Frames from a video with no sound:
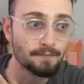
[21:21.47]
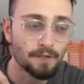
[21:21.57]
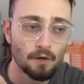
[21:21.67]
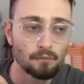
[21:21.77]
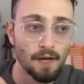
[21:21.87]

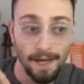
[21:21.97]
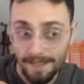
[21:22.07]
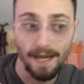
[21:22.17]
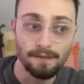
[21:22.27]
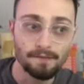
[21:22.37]
So
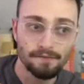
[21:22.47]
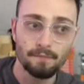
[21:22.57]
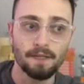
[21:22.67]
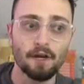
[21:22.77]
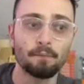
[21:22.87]
again,
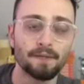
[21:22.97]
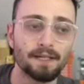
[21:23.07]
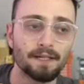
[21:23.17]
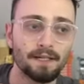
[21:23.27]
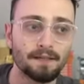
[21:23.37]
from the
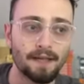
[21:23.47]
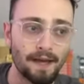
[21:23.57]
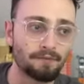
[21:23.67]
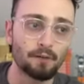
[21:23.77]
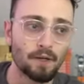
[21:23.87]
opening in
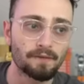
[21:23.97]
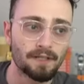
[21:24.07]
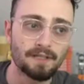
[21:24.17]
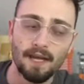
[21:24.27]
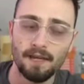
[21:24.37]
every one of
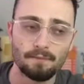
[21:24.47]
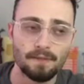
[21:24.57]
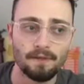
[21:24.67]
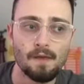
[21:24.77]
these games,